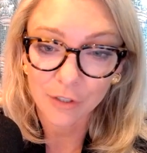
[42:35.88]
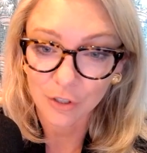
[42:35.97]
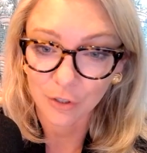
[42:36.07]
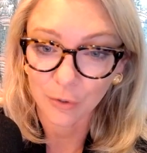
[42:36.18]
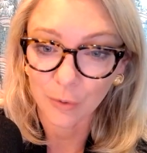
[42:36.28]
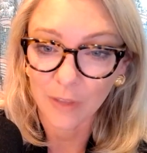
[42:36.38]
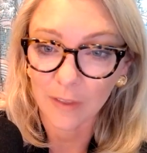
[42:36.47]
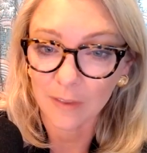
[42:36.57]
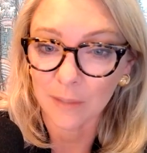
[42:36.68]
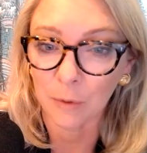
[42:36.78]
too. I
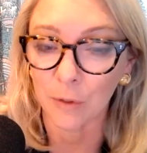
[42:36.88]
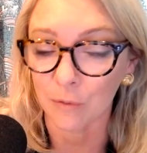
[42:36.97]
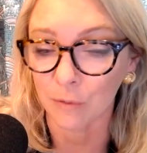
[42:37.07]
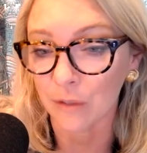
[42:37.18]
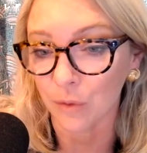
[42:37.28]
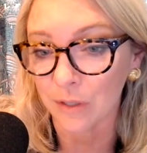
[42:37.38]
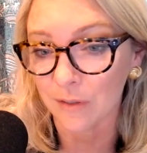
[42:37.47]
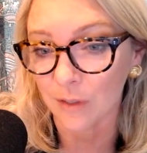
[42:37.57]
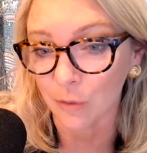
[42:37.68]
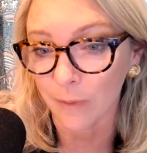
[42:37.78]
think some of those resources
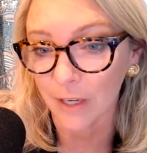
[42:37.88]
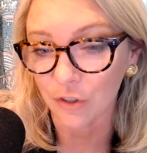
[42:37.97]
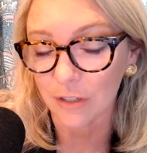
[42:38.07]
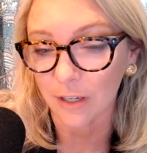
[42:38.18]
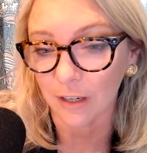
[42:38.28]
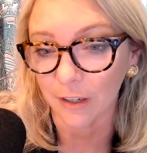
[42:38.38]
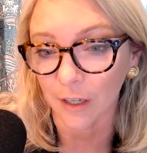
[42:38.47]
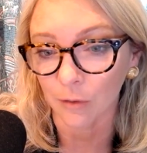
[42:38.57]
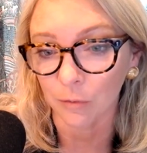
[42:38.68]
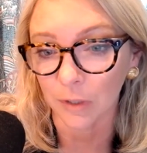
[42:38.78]
that you mentioned, Terry,
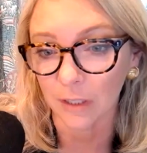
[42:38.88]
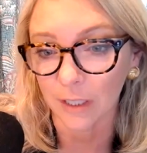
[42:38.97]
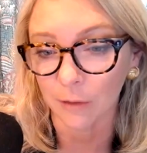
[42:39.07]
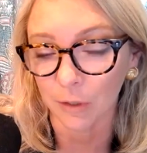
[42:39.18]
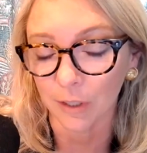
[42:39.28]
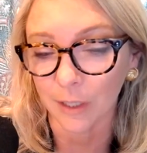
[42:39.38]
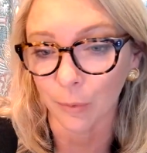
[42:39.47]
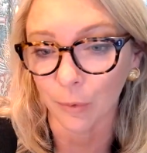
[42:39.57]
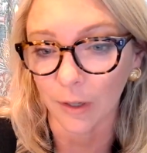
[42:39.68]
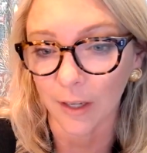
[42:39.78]
are really, really
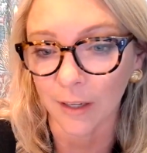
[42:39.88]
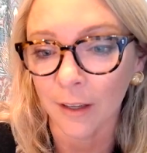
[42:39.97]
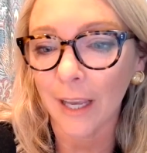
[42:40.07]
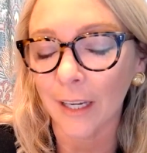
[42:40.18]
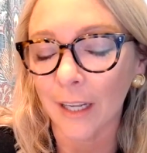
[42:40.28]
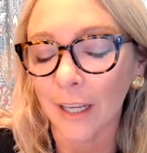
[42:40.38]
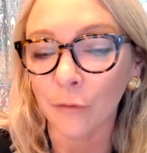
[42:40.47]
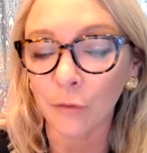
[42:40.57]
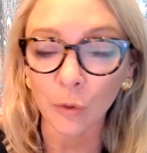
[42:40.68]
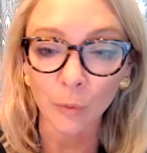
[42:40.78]
important. And
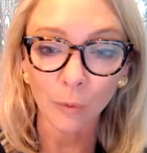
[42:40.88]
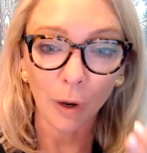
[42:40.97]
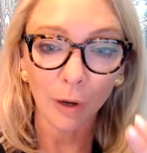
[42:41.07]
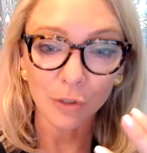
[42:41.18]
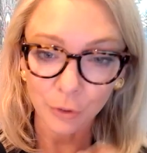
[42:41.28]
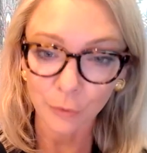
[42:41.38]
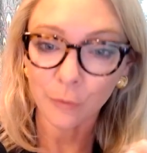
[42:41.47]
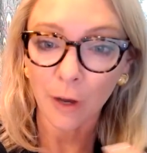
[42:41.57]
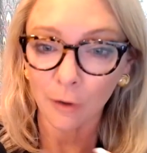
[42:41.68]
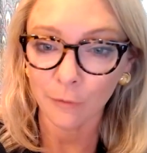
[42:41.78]
if you do
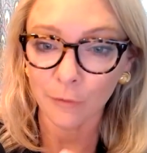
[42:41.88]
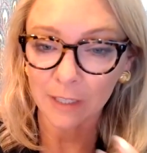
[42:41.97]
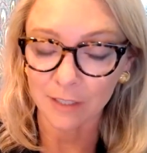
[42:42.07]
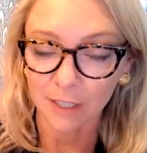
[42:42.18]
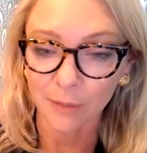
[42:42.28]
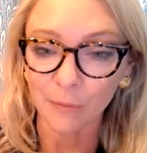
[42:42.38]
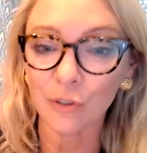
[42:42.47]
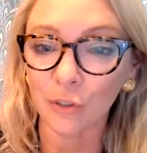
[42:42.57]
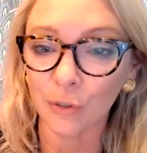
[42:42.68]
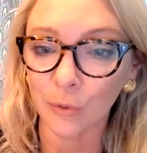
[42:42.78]
fall victim
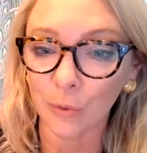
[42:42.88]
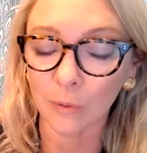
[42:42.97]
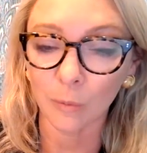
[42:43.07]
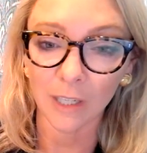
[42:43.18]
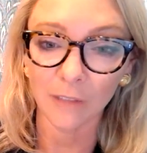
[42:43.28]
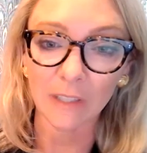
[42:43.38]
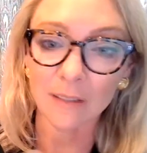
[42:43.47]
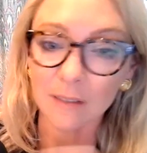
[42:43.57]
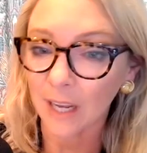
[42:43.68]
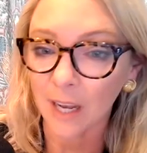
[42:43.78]
to one of these
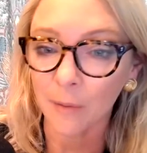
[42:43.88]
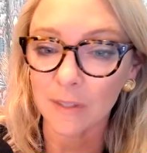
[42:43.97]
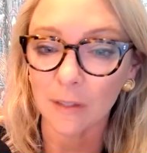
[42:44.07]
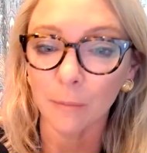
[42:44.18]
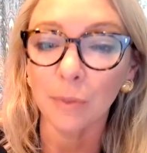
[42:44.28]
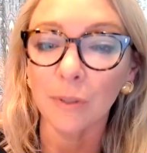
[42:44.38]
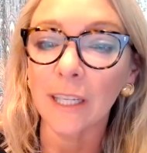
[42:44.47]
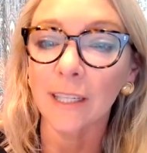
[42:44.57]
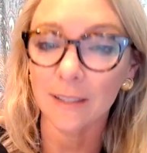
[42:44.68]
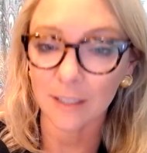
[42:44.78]
scams,
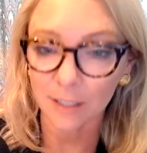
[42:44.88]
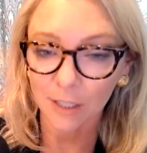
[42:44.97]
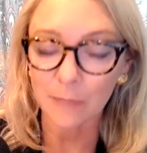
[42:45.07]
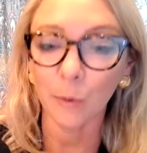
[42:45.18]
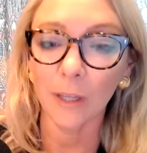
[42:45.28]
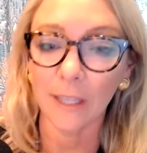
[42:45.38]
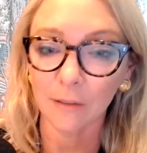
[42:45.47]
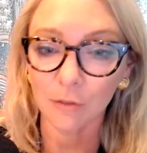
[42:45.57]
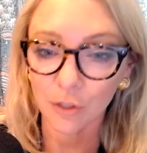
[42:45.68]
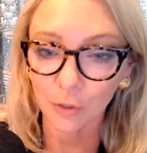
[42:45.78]
please, to Terry's point, like,
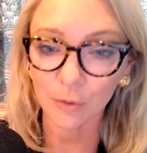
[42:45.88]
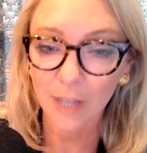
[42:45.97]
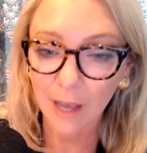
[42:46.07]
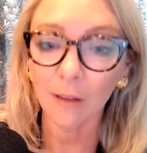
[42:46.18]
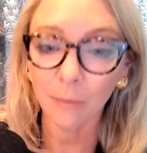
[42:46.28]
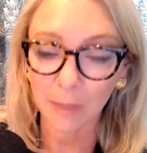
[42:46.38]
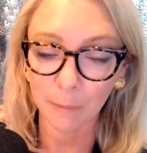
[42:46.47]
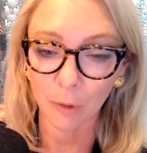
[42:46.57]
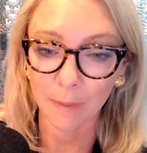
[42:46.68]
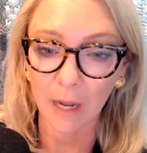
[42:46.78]
do tell
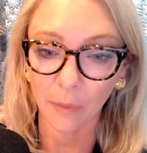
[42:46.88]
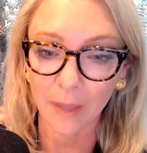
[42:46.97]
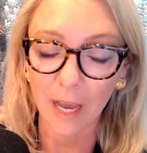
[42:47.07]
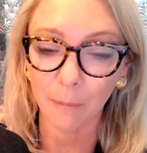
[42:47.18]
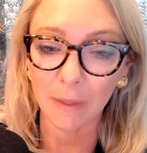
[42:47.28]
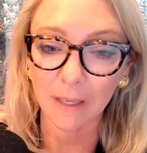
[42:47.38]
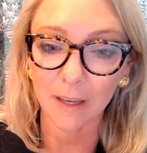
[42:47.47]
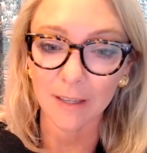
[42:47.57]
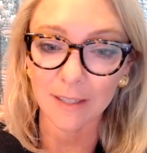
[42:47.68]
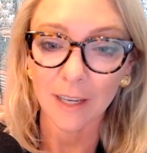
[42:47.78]
people about that,
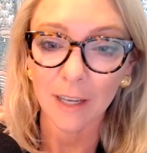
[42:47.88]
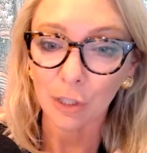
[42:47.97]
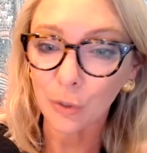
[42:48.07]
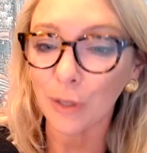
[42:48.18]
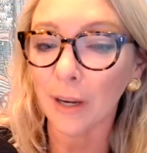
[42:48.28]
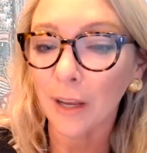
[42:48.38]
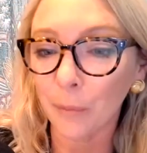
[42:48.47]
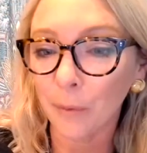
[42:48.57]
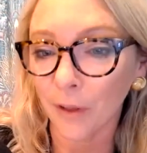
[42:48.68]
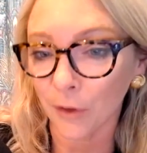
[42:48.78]
because you can help
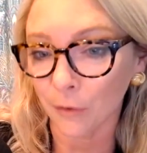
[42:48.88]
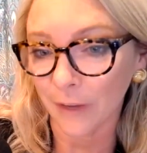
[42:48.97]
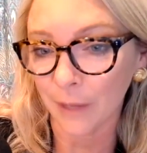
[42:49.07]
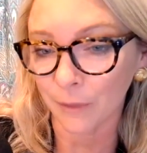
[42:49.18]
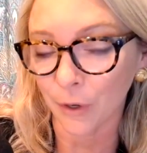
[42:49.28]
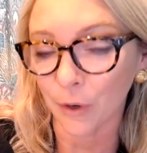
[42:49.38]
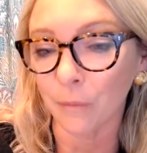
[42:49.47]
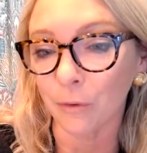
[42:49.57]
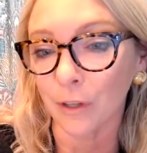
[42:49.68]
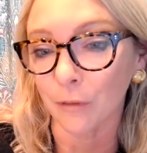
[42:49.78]
another family
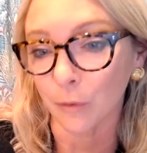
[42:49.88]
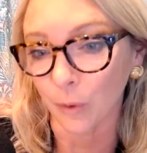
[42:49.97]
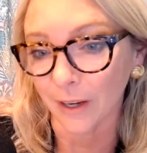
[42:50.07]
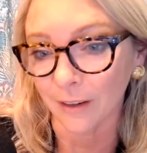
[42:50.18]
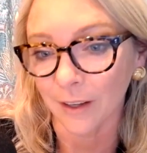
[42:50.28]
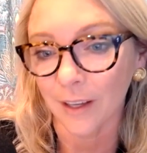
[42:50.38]
hopefully avoid